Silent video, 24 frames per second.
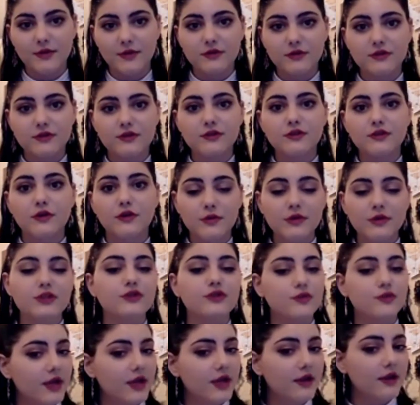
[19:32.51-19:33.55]
There's so
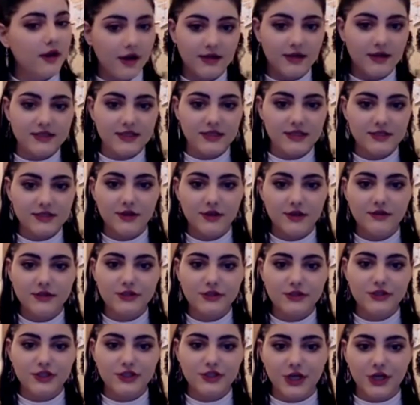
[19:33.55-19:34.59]
much great content on
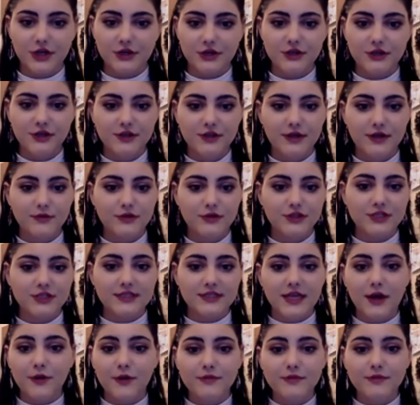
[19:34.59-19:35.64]
this channel that will
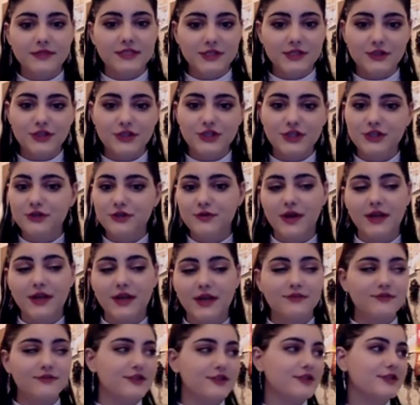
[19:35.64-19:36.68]
just help teach you and
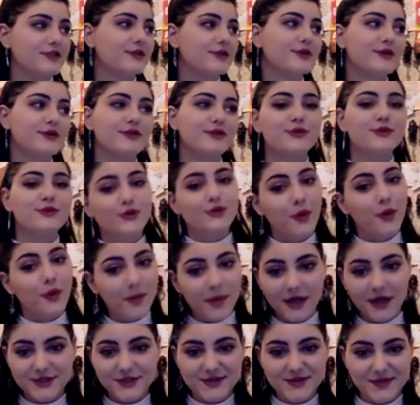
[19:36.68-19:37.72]
you'll just learn so
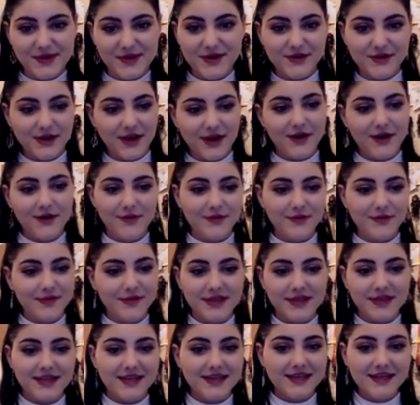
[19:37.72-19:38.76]
much about Clo and
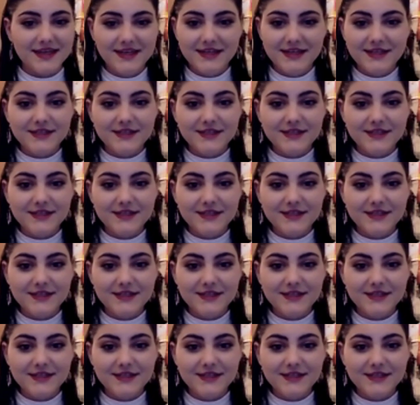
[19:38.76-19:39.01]
be